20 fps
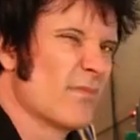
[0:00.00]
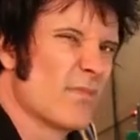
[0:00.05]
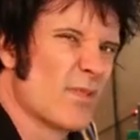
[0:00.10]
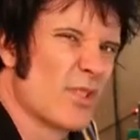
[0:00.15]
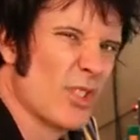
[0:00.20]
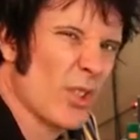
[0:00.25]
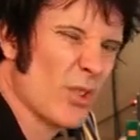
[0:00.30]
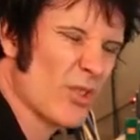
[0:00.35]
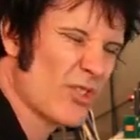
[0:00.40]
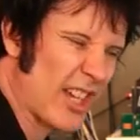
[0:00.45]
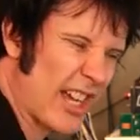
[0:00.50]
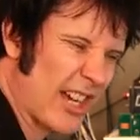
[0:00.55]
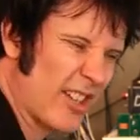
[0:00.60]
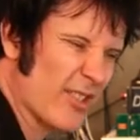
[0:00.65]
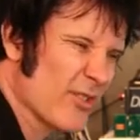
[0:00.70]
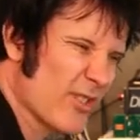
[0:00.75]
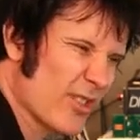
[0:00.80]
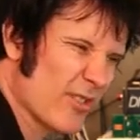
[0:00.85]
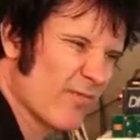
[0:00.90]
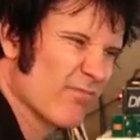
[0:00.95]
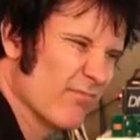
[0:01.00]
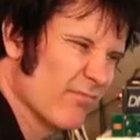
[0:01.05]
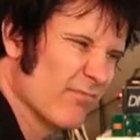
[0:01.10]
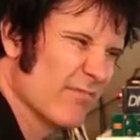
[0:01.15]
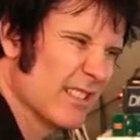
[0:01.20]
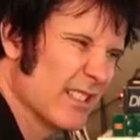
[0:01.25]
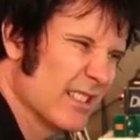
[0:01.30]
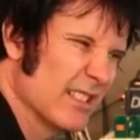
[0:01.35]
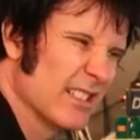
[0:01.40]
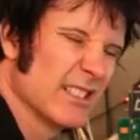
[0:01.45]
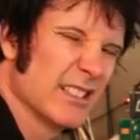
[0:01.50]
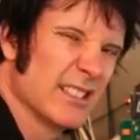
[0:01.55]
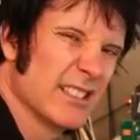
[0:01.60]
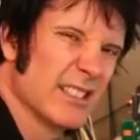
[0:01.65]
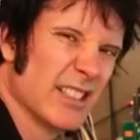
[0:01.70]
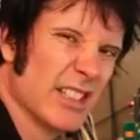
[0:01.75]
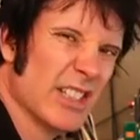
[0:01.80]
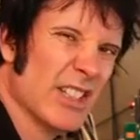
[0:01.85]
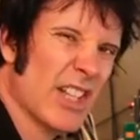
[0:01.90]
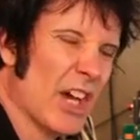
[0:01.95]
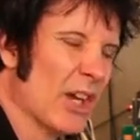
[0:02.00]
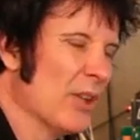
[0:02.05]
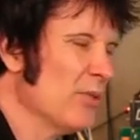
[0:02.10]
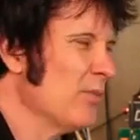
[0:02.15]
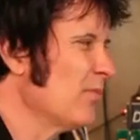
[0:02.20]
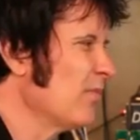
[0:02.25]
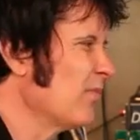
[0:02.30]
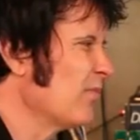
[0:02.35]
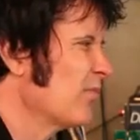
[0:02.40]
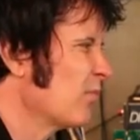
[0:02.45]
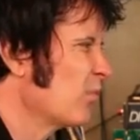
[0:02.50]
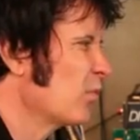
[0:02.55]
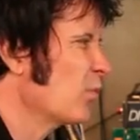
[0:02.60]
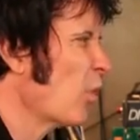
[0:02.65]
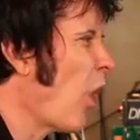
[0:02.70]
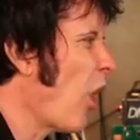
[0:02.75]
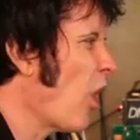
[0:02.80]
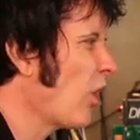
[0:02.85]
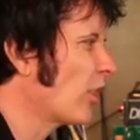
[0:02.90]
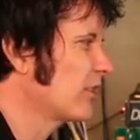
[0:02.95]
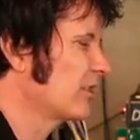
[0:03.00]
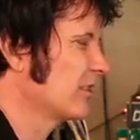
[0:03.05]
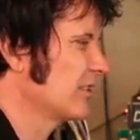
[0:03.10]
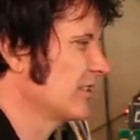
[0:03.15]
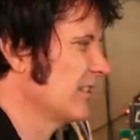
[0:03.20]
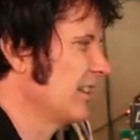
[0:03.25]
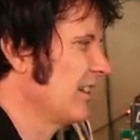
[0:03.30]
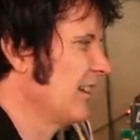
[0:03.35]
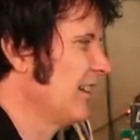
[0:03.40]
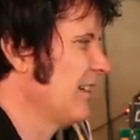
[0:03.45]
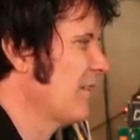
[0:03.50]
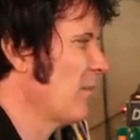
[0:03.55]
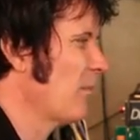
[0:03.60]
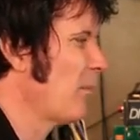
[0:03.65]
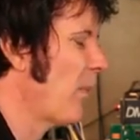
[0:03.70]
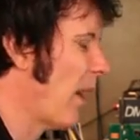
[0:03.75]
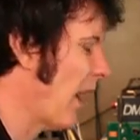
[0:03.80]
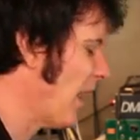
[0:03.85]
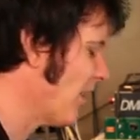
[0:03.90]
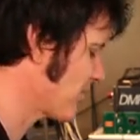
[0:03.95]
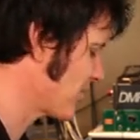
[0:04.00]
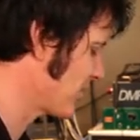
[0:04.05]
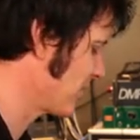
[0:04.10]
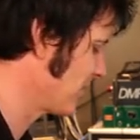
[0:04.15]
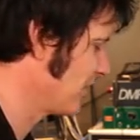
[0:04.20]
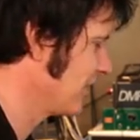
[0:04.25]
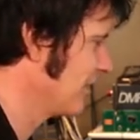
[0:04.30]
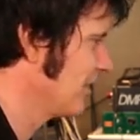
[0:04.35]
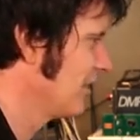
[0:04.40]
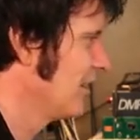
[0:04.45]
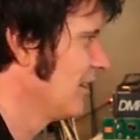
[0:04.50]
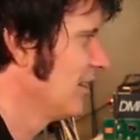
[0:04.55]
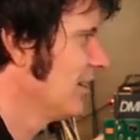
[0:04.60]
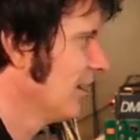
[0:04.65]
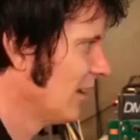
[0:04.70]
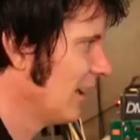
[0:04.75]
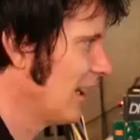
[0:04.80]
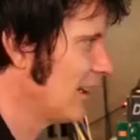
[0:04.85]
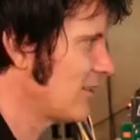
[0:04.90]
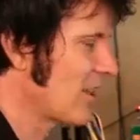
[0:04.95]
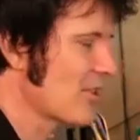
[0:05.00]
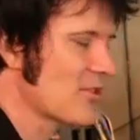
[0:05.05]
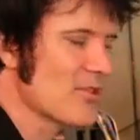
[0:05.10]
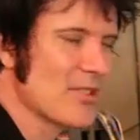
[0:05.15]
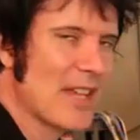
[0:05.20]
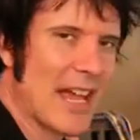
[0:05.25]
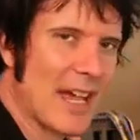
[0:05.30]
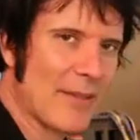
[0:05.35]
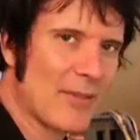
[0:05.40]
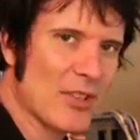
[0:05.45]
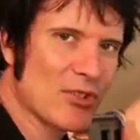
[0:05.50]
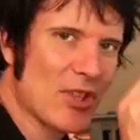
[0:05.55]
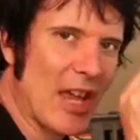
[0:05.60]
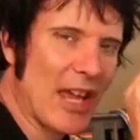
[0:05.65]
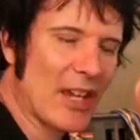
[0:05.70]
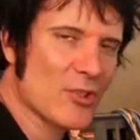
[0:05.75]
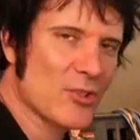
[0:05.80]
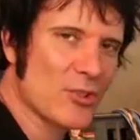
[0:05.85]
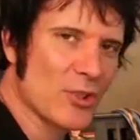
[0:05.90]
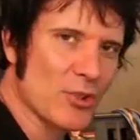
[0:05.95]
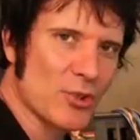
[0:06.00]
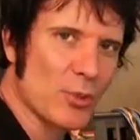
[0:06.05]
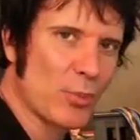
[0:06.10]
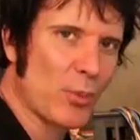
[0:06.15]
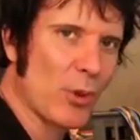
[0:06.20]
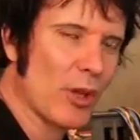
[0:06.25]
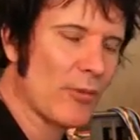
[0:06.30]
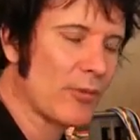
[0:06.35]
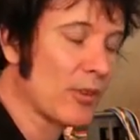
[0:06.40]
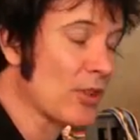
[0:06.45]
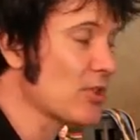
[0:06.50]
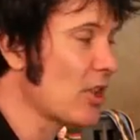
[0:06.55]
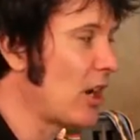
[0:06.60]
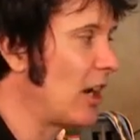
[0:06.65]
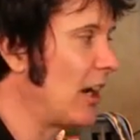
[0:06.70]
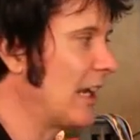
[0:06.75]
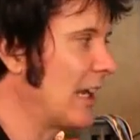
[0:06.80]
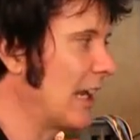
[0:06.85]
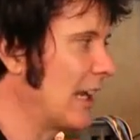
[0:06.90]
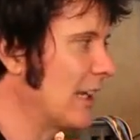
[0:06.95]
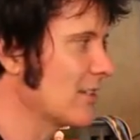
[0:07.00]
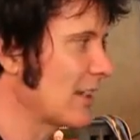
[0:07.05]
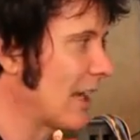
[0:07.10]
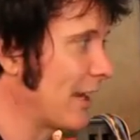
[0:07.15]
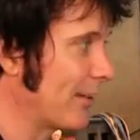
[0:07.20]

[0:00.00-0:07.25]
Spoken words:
still sounds, you know, rock, but it doesn't have this extra superfluous high end